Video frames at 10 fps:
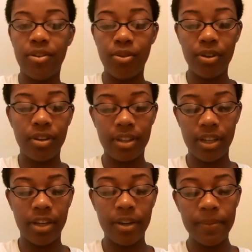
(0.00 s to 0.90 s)
oil in
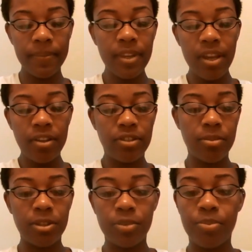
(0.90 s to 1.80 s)
here. So
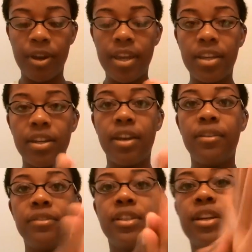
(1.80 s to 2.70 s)
I'm just spraying enough to